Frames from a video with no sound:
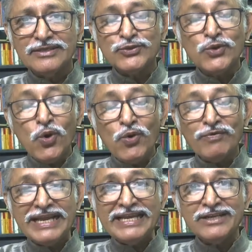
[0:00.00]

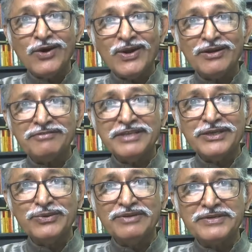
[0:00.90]
sovereign God of the
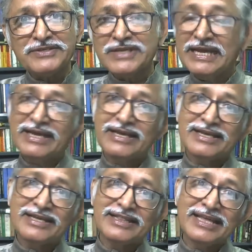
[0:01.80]
universe,
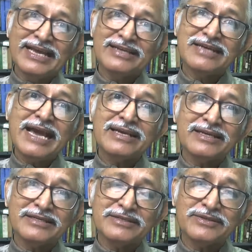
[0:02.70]
they
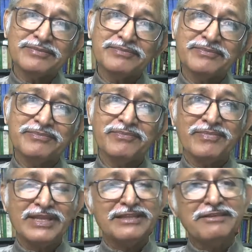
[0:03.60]
attack it
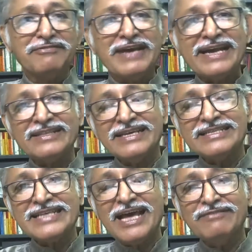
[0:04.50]
the fact
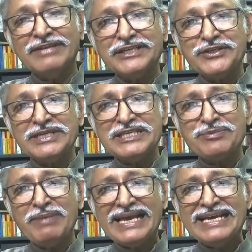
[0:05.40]
that salvation is
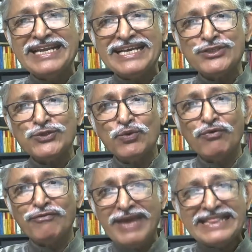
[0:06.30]
by grace
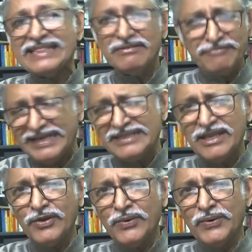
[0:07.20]
through faith and faith
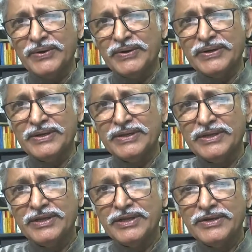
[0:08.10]
alone,
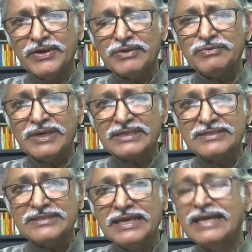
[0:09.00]
not
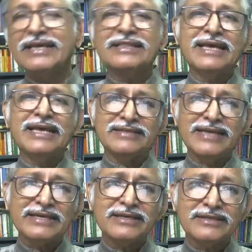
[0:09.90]
works. They
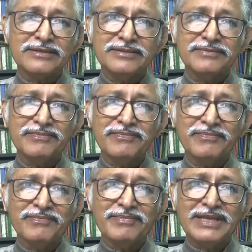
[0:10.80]
attack it.
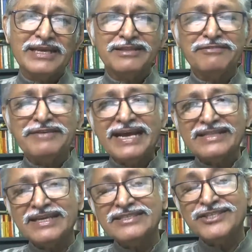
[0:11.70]
The
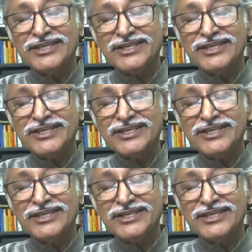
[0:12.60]
fact that